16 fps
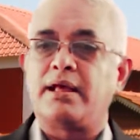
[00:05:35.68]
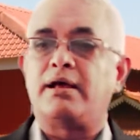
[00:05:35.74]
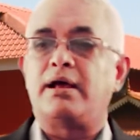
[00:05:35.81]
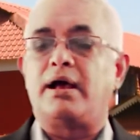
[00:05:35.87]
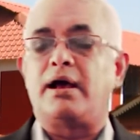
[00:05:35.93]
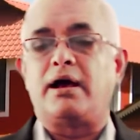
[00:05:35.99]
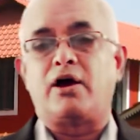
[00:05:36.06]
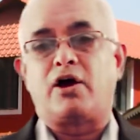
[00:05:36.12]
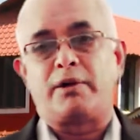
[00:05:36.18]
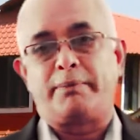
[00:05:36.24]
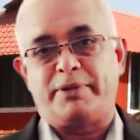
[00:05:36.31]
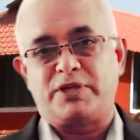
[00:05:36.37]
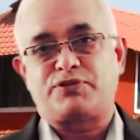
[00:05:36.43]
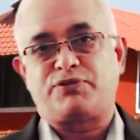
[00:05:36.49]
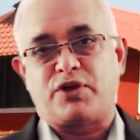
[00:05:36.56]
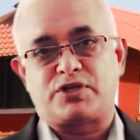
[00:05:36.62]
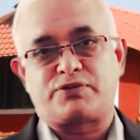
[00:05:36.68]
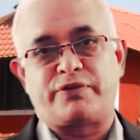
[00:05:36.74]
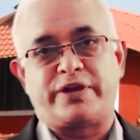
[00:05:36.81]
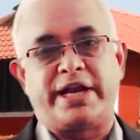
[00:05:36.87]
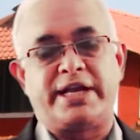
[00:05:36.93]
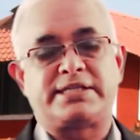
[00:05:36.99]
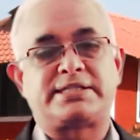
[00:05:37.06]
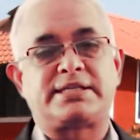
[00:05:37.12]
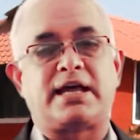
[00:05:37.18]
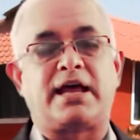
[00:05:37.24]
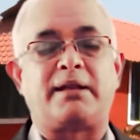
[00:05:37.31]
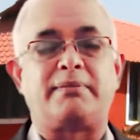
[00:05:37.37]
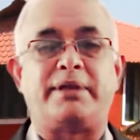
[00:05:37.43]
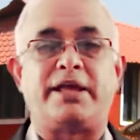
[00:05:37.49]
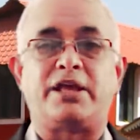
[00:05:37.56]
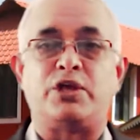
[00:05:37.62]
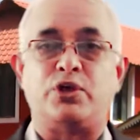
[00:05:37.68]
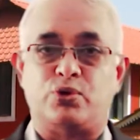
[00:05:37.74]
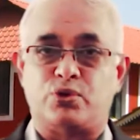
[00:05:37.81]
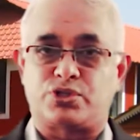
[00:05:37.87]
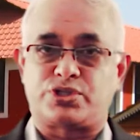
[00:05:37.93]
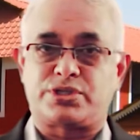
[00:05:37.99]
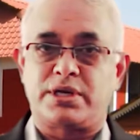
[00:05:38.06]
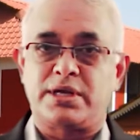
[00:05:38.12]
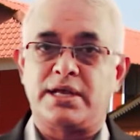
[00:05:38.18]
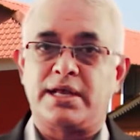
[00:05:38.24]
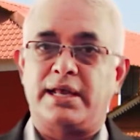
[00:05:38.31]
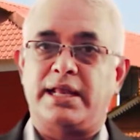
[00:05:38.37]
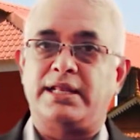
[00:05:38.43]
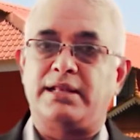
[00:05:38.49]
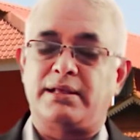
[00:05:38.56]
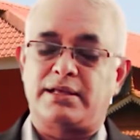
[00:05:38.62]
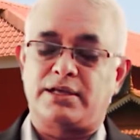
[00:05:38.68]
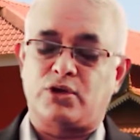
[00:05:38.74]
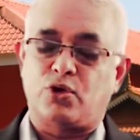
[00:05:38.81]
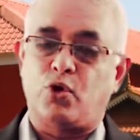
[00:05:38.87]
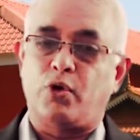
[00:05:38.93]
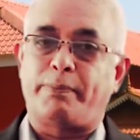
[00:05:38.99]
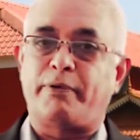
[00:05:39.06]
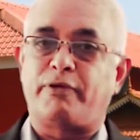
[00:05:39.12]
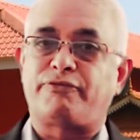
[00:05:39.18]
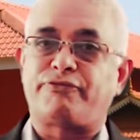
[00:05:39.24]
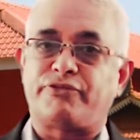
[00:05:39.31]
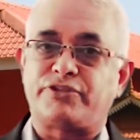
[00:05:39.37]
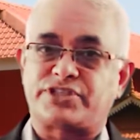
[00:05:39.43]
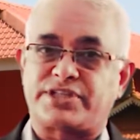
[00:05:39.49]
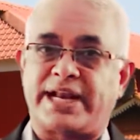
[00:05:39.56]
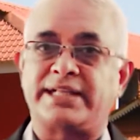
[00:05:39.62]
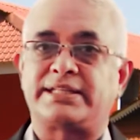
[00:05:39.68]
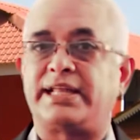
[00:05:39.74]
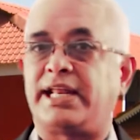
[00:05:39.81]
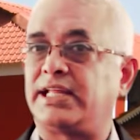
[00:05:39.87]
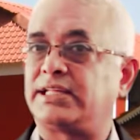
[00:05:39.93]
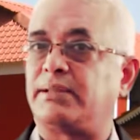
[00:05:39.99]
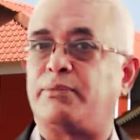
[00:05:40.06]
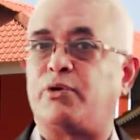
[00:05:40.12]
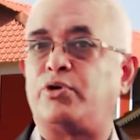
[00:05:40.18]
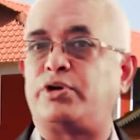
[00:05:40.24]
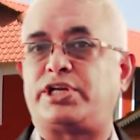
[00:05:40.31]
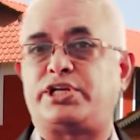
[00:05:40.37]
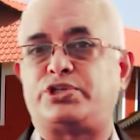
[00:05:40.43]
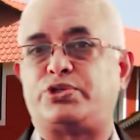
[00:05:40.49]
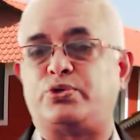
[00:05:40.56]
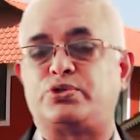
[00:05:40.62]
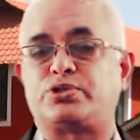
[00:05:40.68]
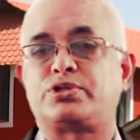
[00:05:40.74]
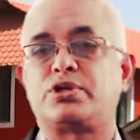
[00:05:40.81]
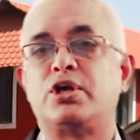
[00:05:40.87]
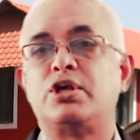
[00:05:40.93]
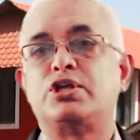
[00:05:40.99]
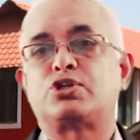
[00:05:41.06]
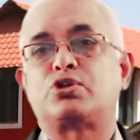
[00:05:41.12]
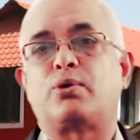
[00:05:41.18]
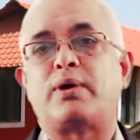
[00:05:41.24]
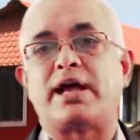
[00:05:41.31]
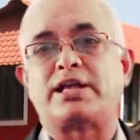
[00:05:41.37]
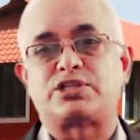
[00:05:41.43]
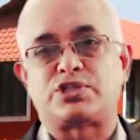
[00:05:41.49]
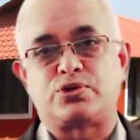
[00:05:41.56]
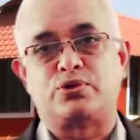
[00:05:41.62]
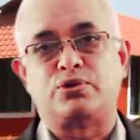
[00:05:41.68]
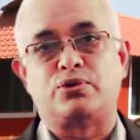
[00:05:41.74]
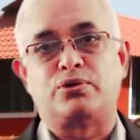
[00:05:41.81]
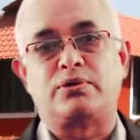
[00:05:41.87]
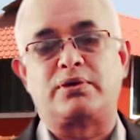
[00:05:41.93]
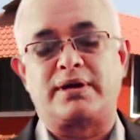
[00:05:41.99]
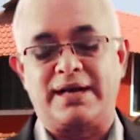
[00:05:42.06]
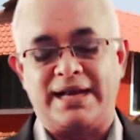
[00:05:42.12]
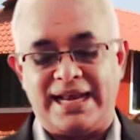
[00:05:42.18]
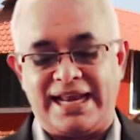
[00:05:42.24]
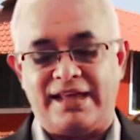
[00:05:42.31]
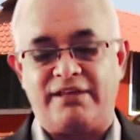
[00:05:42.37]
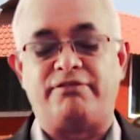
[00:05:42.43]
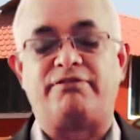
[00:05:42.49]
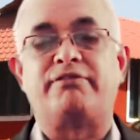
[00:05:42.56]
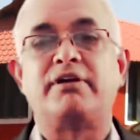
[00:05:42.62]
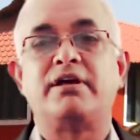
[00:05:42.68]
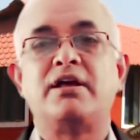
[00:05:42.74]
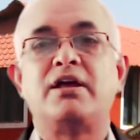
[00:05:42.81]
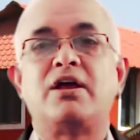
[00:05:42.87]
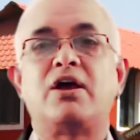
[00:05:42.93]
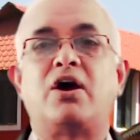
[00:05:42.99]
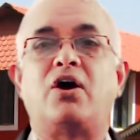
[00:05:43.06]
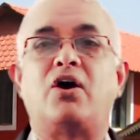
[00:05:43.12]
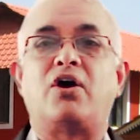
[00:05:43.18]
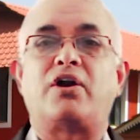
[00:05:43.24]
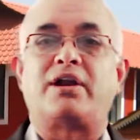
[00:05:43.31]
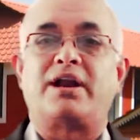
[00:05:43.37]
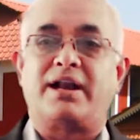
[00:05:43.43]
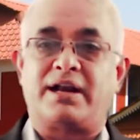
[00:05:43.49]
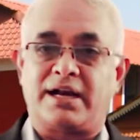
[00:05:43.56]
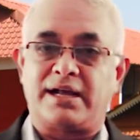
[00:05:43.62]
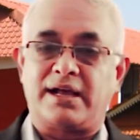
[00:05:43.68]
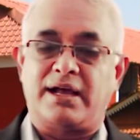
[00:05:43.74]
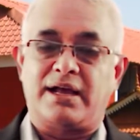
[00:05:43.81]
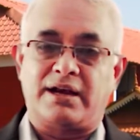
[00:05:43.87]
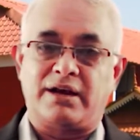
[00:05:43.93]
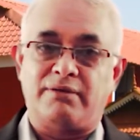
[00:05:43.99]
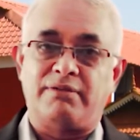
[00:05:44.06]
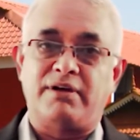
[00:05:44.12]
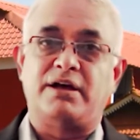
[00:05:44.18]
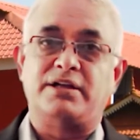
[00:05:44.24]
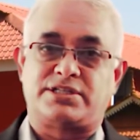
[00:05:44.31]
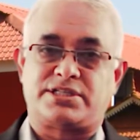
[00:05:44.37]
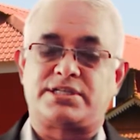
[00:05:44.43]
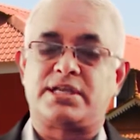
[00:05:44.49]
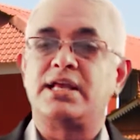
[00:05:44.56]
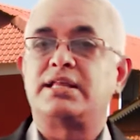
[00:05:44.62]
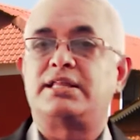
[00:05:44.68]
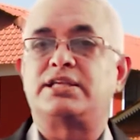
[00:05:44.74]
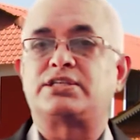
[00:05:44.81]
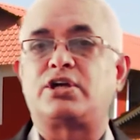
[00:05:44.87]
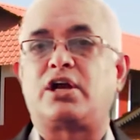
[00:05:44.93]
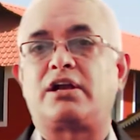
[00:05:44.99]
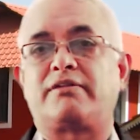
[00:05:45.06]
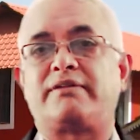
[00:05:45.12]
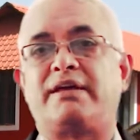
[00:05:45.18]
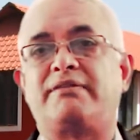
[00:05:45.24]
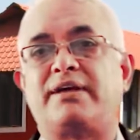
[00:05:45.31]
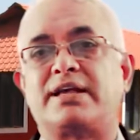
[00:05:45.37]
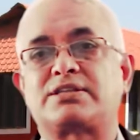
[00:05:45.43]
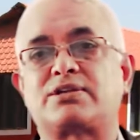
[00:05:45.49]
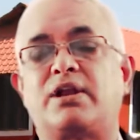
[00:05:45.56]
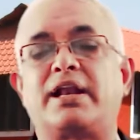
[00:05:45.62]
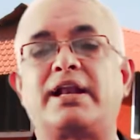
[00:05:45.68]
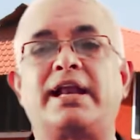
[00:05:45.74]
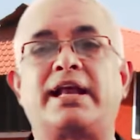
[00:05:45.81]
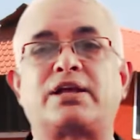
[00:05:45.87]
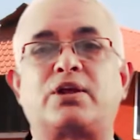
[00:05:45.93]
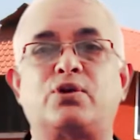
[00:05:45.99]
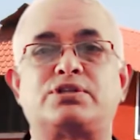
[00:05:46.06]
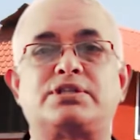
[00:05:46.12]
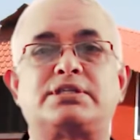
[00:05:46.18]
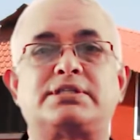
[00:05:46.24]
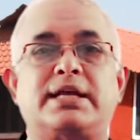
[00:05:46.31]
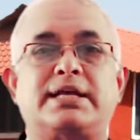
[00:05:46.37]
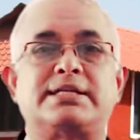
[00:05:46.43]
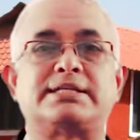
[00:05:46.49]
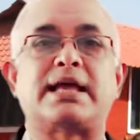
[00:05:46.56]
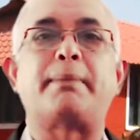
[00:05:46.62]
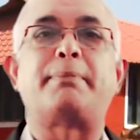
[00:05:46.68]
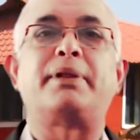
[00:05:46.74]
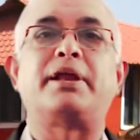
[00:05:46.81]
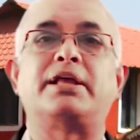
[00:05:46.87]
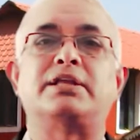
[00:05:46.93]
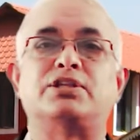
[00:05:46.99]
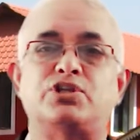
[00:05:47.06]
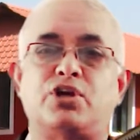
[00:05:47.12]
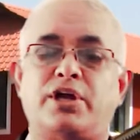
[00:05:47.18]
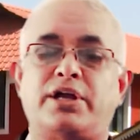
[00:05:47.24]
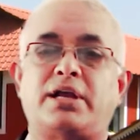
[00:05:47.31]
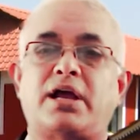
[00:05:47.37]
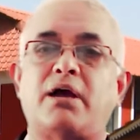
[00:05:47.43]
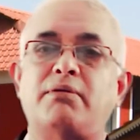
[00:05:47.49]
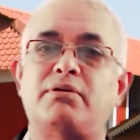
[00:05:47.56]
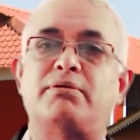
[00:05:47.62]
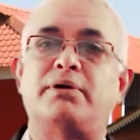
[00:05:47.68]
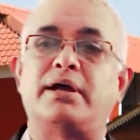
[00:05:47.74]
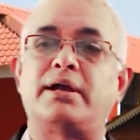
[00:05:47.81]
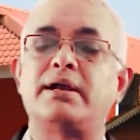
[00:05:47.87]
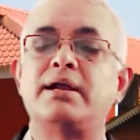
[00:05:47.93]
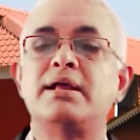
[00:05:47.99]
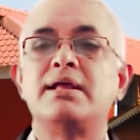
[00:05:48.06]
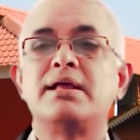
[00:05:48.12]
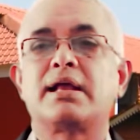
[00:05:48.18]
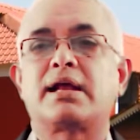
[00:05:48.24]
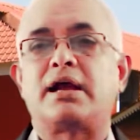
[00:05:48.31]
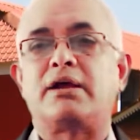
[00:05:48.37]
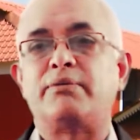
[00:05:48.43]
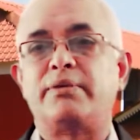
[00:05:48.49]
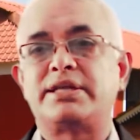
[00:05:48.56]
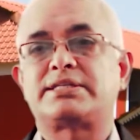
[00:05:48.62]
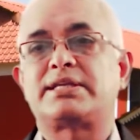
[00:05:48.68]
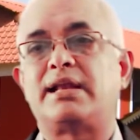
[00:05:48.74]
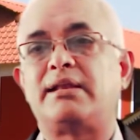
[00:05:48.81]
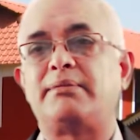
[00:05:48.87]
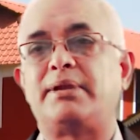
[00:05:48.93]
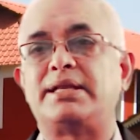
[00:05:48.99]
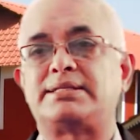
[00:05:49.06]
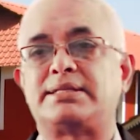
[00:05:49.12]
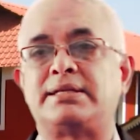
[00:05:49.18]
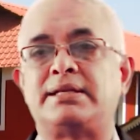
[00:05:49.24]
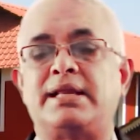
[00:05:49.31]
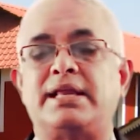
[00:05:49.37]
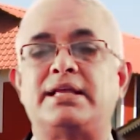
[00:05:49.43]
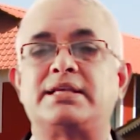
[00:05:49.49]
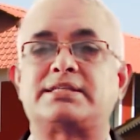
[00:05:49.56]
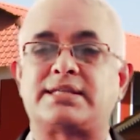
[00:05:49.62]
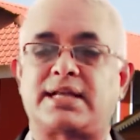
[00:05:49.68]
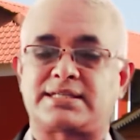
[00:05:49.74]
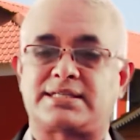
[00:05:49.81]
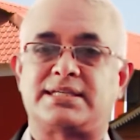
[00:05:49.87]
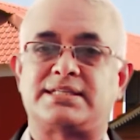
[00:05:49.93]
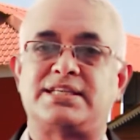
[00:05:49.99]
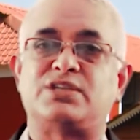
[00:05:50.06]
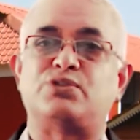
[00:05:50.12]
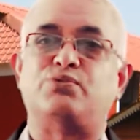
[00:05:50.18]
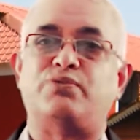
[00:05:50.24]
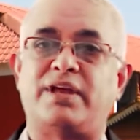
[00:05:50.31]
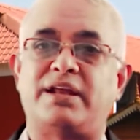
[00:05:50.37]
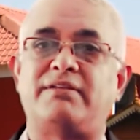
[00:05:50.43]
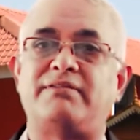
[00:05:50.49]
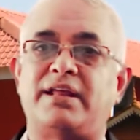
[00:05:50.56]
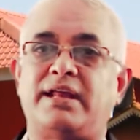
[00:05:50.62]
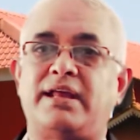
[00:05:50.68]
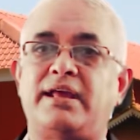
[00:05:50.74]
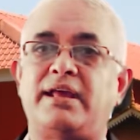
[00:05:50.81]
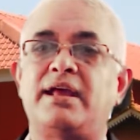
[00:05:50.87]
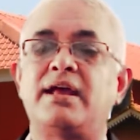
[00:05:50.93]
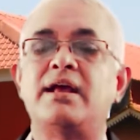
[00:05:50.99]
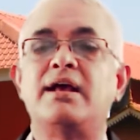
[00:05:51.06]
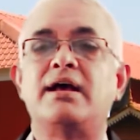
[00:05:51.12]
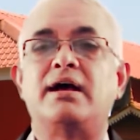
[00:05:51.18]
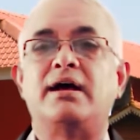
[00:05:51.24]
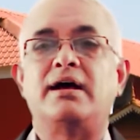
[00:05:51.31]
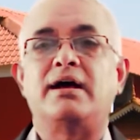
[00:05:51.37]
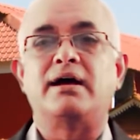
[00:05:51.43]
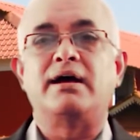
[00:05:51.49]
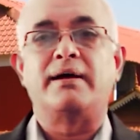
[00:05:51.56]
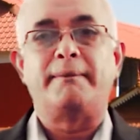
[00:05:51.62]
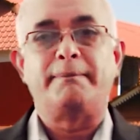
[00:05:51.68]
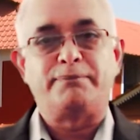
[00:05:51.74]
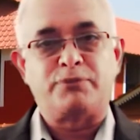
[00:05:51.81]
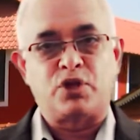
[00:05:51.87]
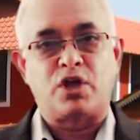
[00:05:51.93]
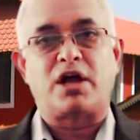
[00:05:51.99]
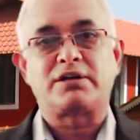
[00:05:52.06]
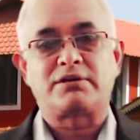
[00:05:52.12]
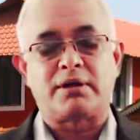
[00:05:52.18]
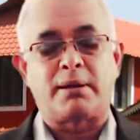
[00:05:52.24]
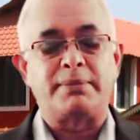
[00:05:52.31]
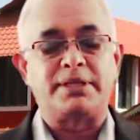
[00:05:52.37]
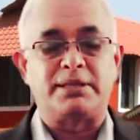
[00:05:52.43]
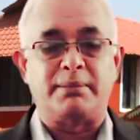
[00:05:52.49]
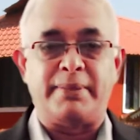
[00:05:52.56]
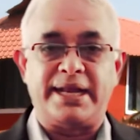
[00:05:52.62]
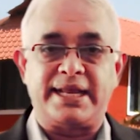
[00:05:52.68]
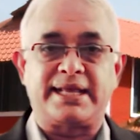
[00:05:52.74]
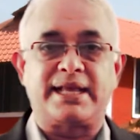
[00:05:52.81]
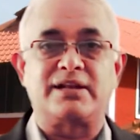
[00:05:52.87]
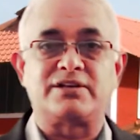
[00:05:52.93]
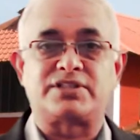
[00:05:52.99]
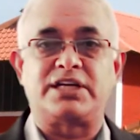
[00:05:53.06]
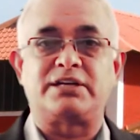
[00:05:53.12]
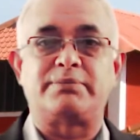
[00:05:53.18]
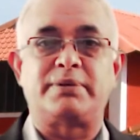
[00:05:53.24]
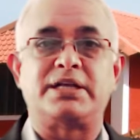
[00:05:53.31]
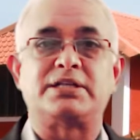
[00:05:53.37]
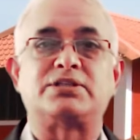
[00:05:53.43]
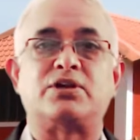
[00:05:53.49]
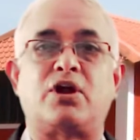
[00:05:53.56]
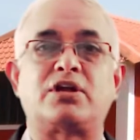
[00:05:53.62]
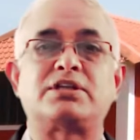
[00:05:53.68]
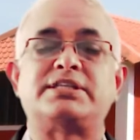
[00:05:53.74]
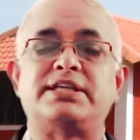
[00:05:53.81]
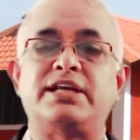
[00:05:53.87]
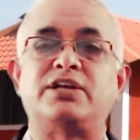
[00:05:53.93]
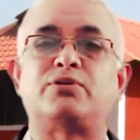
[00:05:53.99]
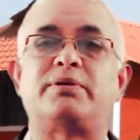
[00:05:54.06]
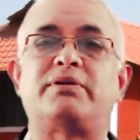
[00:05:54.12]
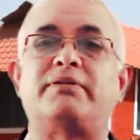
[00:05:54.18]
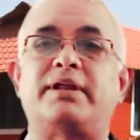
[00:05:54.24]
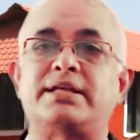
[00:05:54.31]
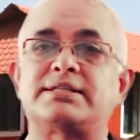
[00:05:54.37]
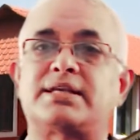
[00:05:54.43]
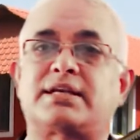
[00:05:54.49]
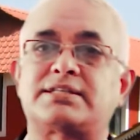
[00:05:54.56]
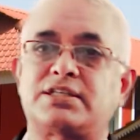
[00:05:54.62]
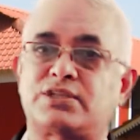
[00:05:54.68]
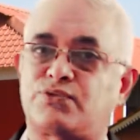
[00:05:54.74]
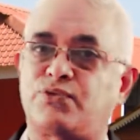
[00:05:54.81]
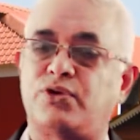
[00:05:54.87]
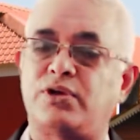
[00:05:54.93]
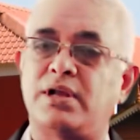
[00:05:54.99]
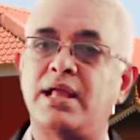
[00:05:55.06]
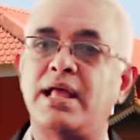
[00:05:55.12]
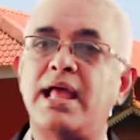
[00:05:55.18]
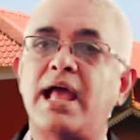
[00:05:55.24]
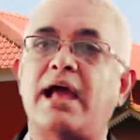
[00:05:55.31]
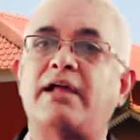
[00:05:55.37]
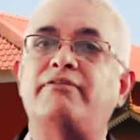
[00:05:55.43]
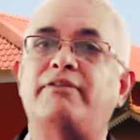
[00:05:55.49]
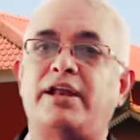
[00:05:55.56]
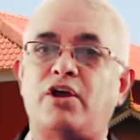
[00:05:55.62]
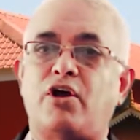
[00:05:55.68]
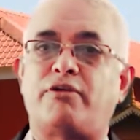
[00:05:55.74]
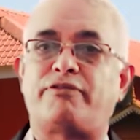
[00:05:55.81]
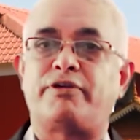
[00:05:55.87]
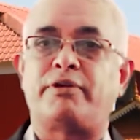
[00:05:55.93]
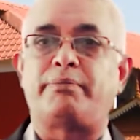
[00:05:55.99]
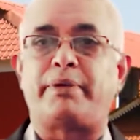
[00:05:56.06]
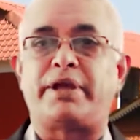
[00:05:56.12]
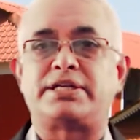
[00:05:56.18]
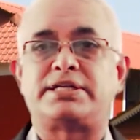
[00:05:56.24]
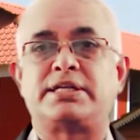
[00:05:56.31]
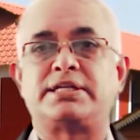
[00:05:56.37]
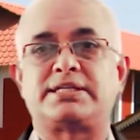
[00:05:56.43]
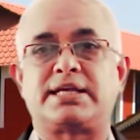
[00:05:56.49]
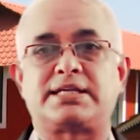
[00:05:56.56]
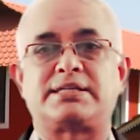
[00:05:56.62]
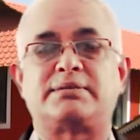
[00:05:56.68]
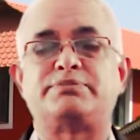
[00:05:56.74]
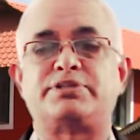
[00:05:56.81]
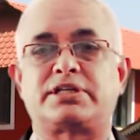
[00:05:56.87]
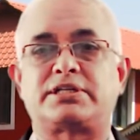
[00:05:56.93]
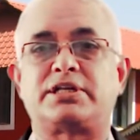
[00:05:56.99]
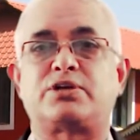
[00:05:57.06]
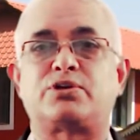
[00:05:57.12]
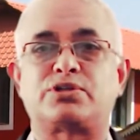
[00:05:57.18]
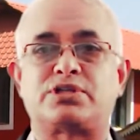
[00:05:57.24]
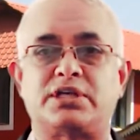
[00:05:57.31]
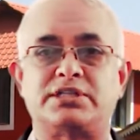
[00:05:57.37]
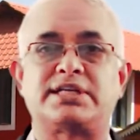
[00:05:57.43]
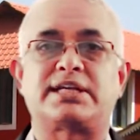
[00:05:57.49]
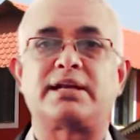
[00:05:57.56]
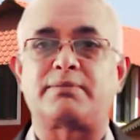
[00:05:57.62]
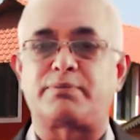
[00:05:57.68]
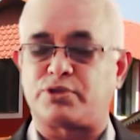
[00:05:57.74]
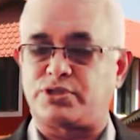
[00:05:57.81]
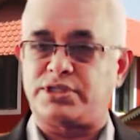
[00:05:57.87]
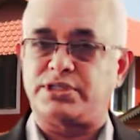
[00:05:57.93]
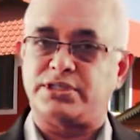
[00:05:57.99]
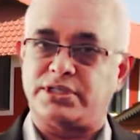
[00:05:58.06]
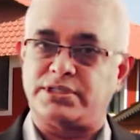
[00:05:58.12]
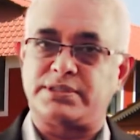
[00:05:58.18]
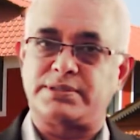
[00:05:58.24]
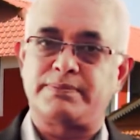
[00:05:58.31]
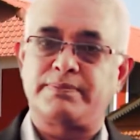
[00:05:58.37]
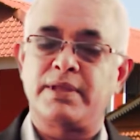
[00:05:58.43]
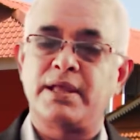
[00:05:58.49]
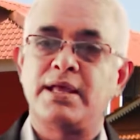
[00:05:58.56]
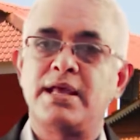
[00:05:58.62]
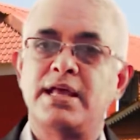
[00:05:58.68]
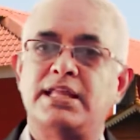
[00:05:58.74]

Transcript: or bisphosphonates are being used in the hope of strengthening the bone tissues so as to relieve or reverse the sort of avascular necrosis that is happening in the joint. However, conventional medicine success is very the medical treatment is not seen to be very successful, and very often patients are subjected to surgical procedures.